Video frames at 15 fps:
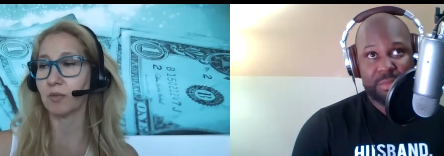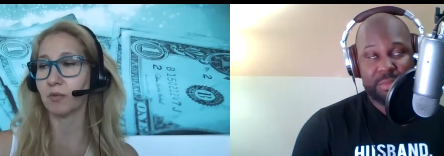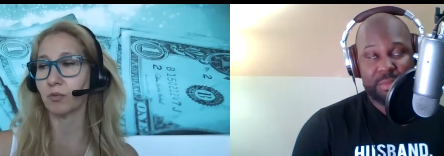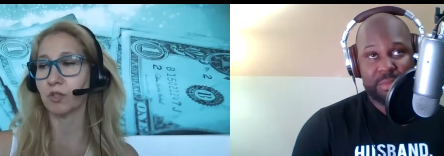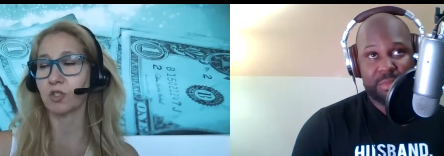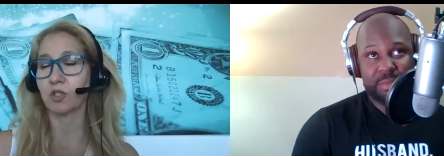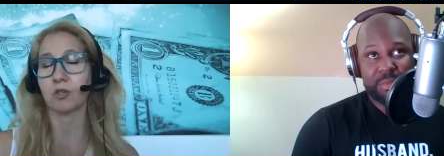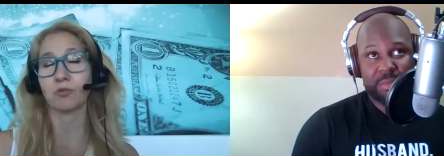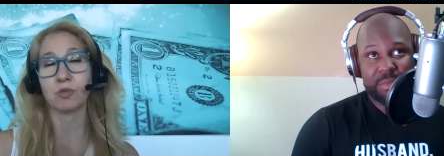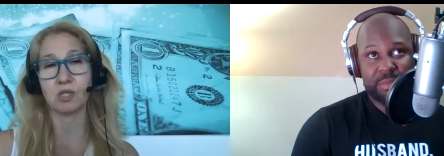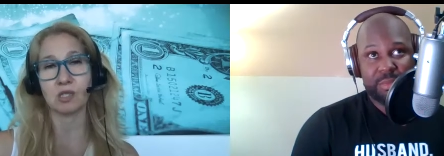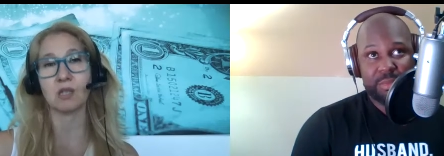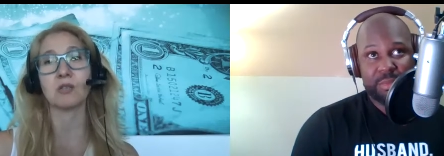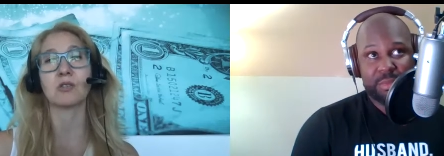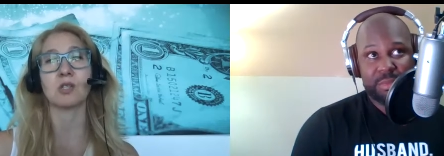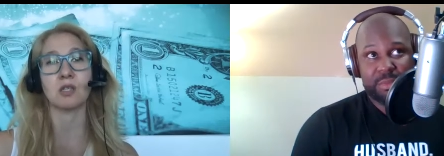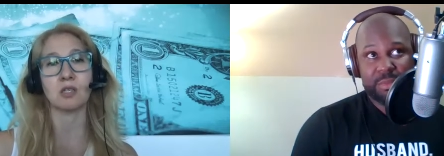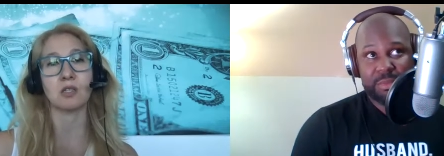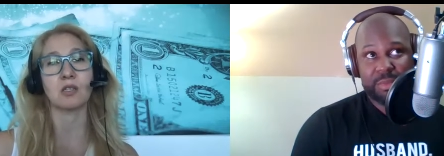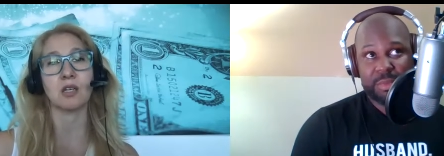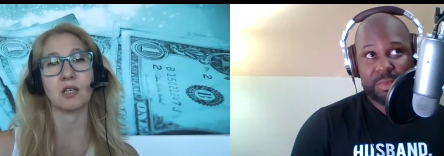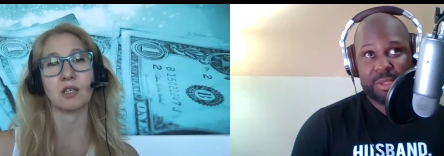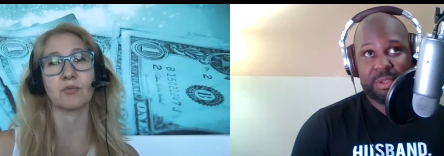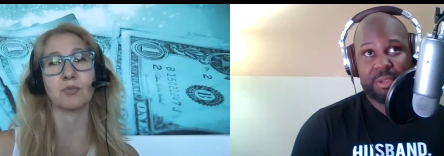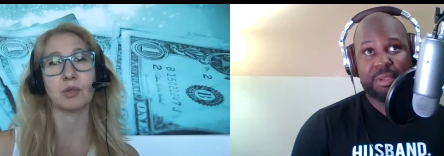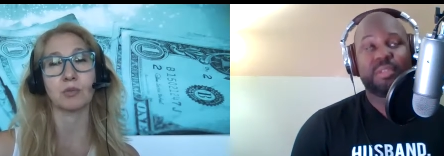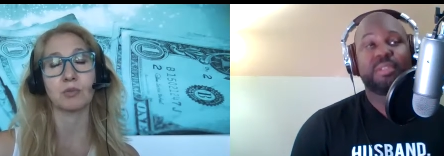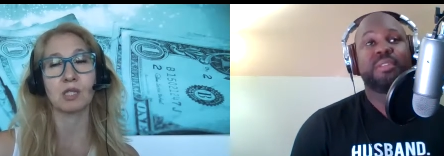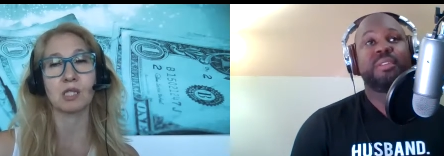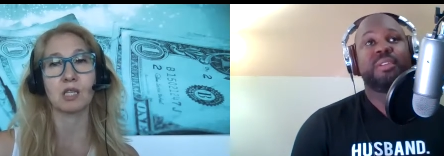Speaker 1: which results in a negative
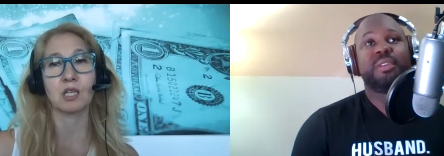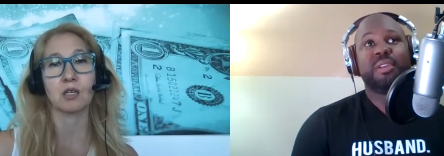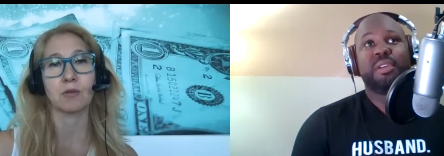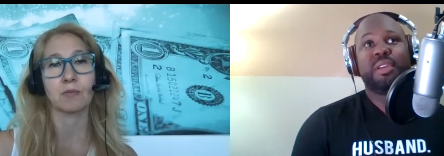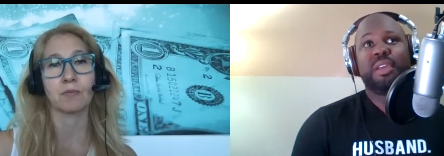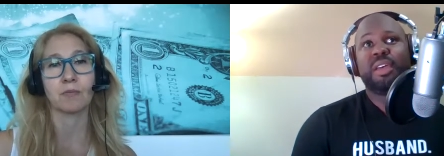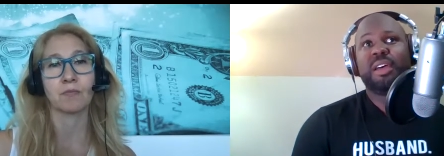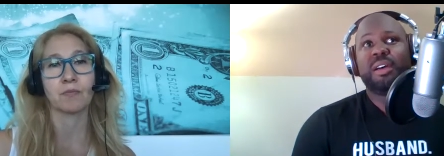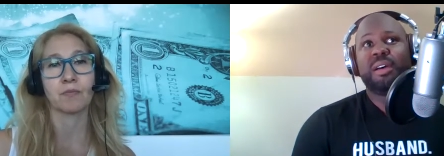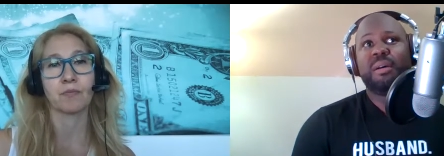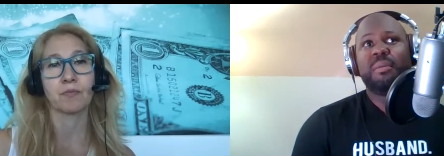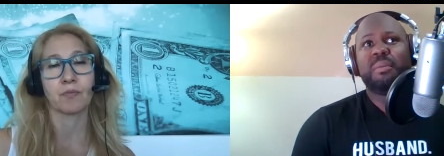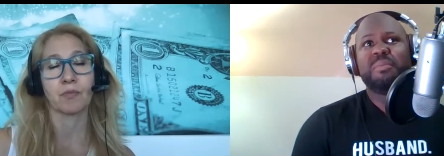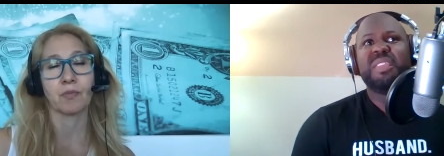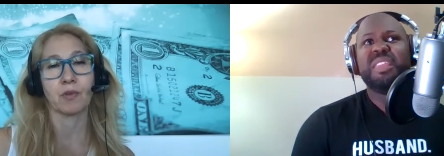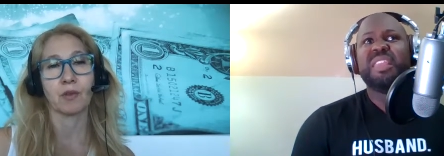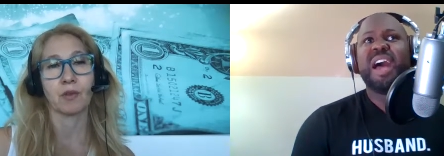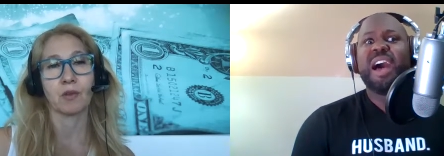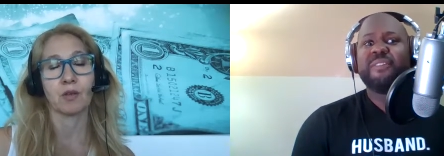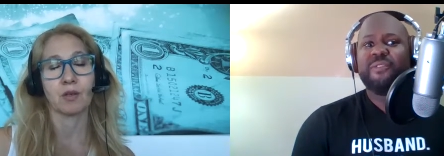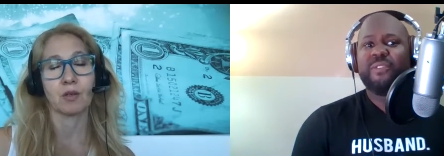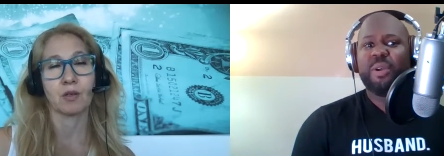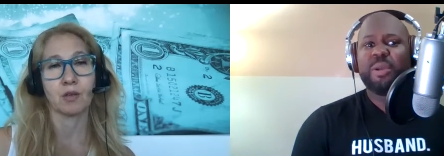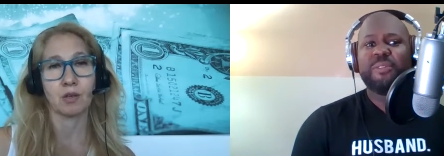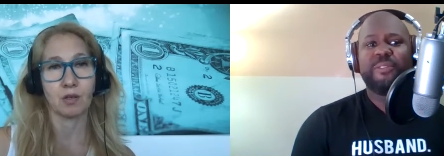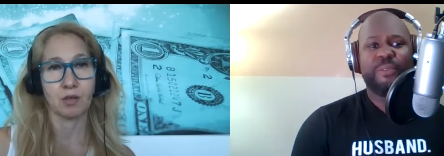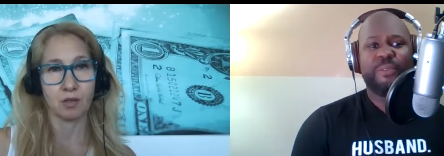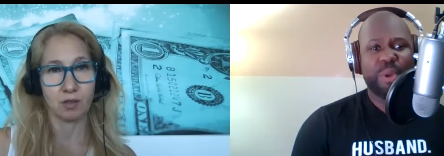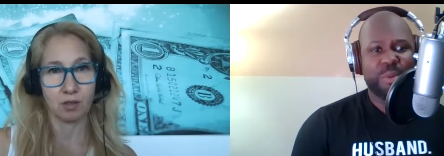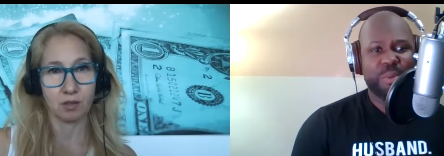publicity?
Speaker 2: Uh, not very
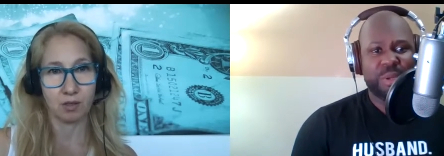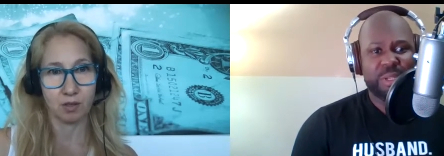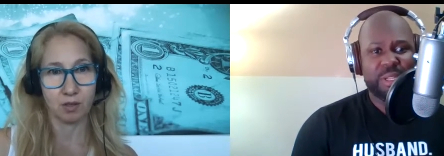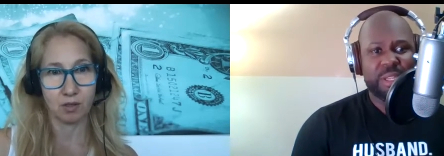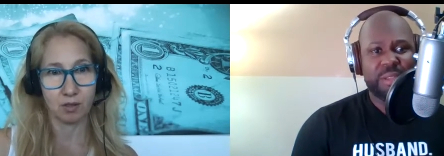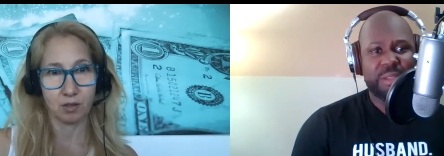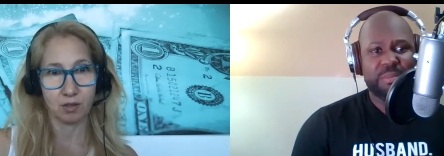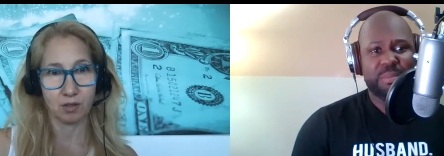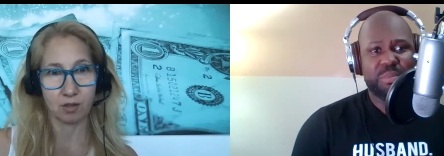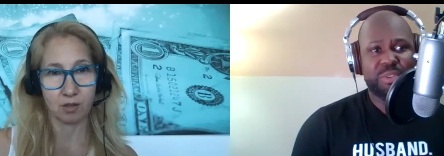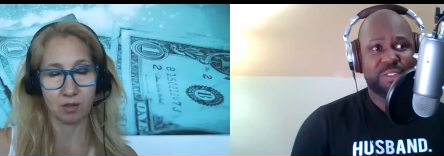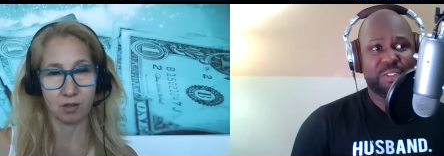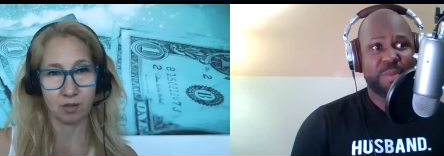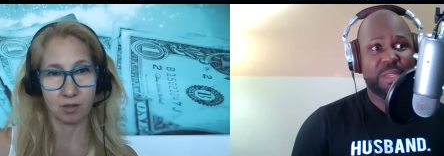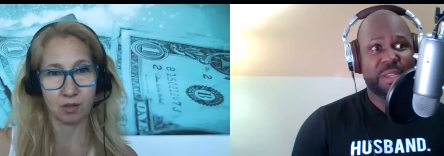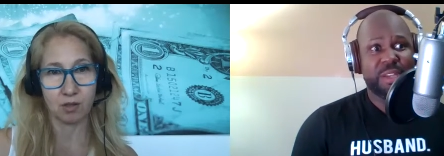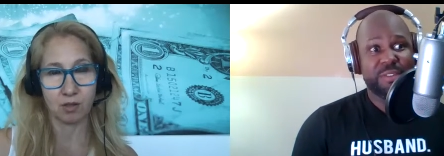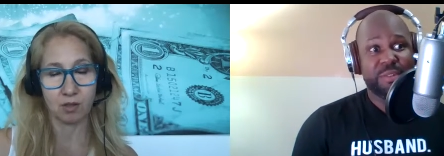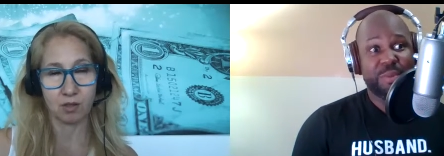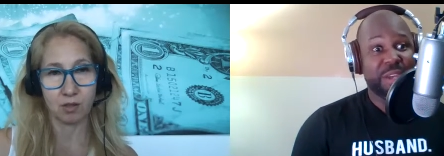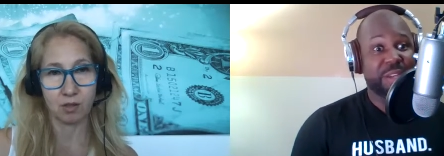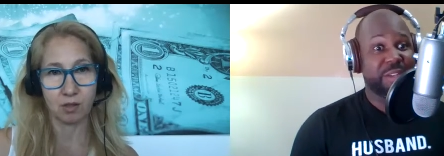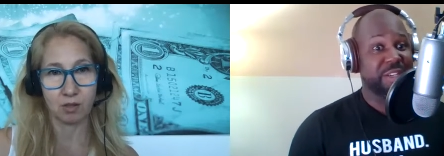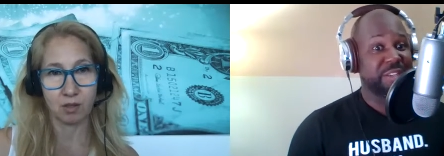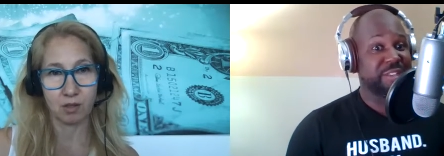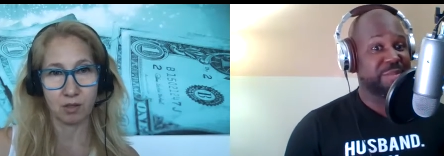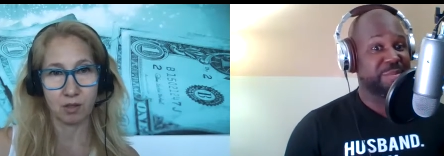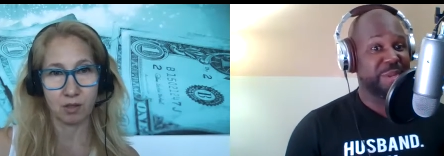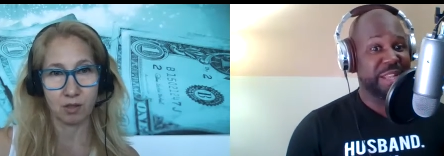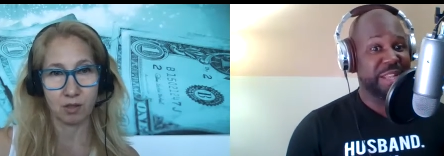frequently, just because the regulation's
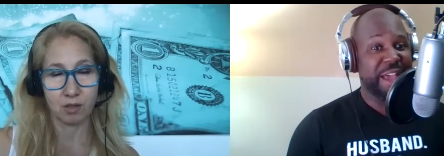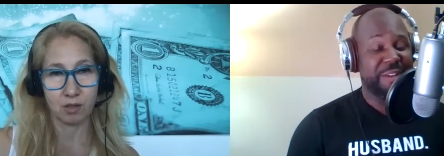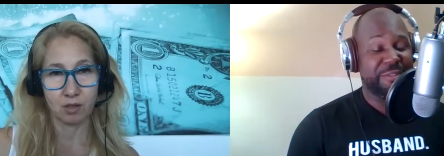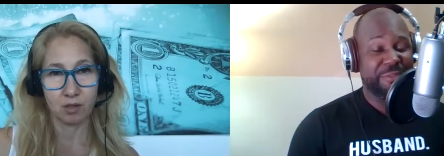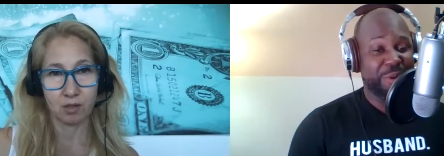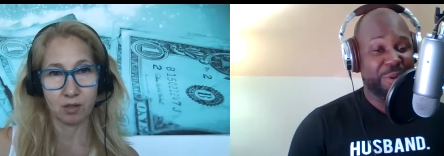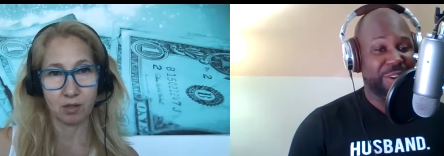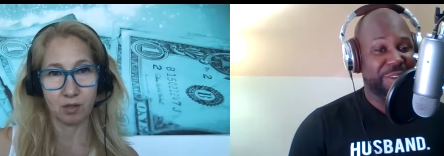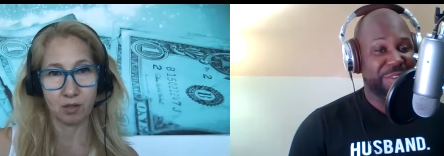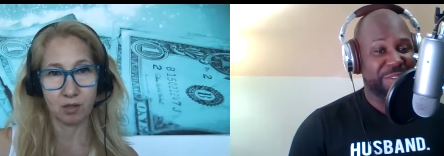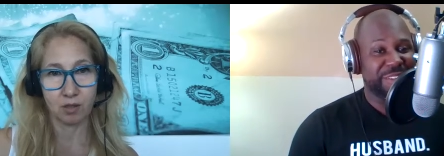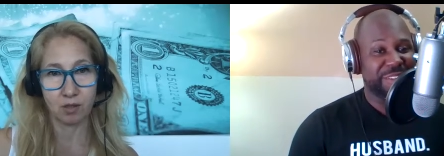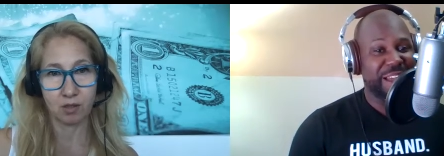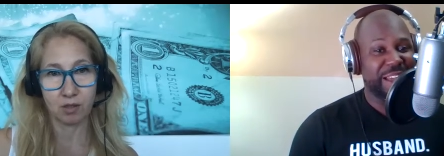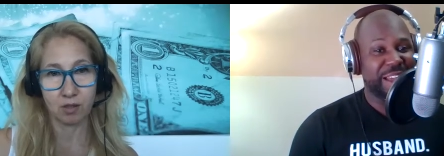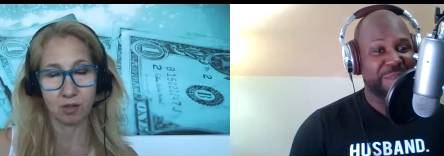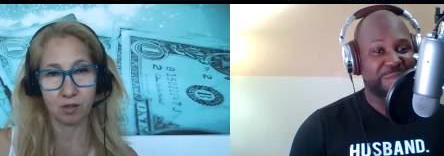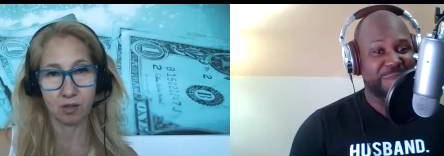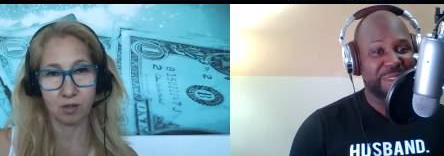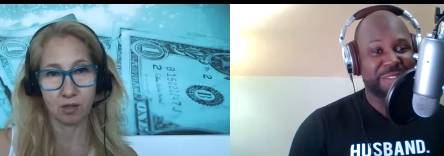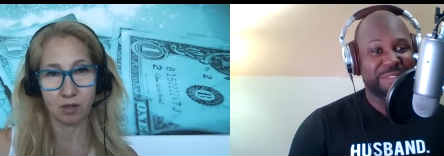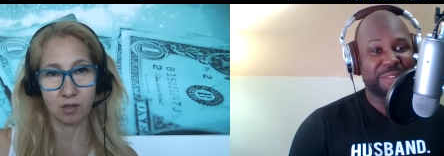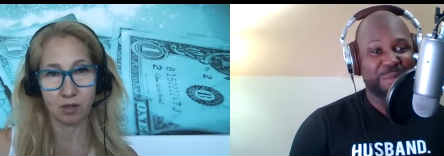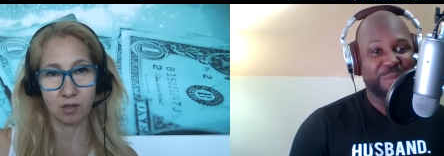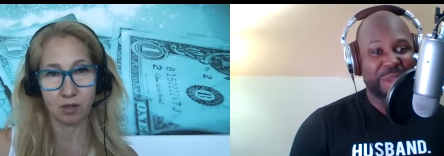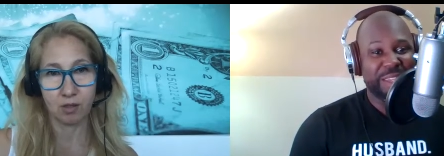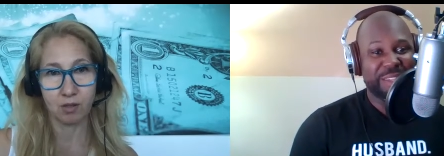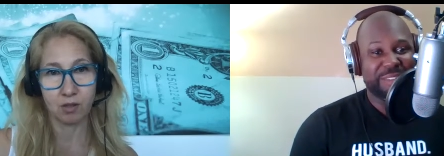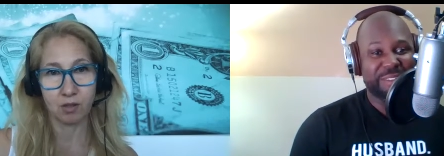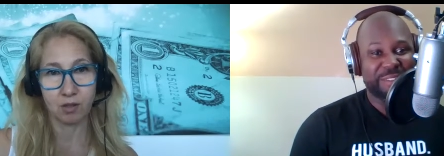been out for a long time, and so
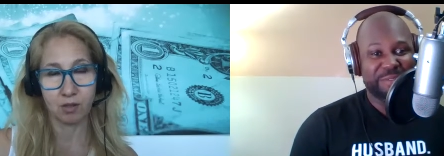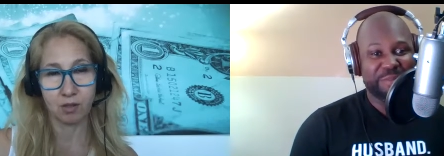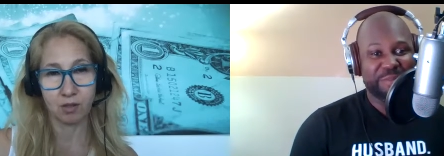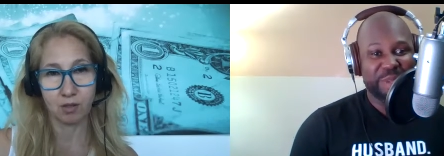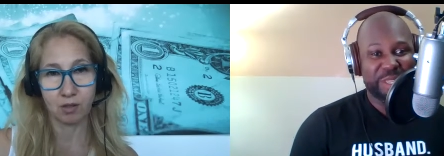banks have